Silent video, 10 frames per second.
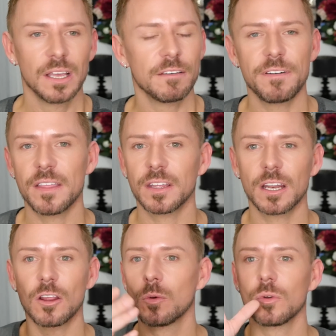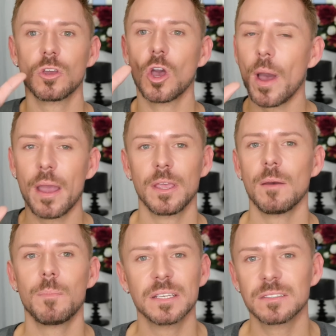The fact that I don't go out and
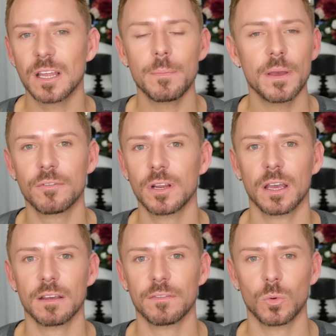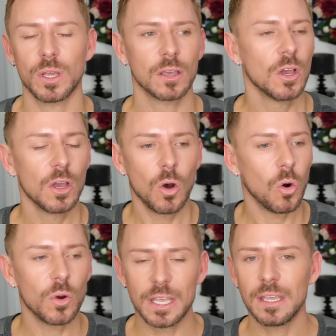get pissed up every night of the week
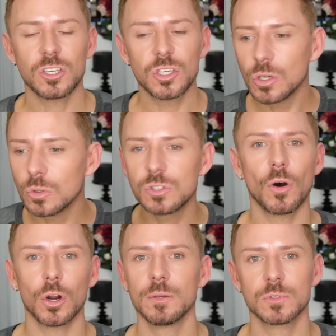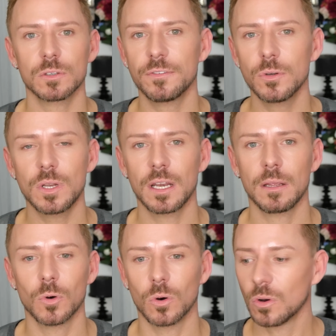or eat huge volumes of food
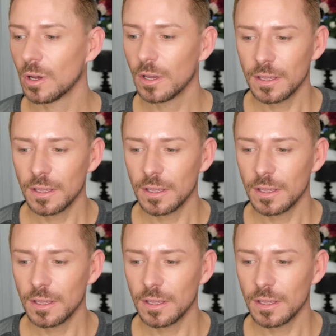anymore.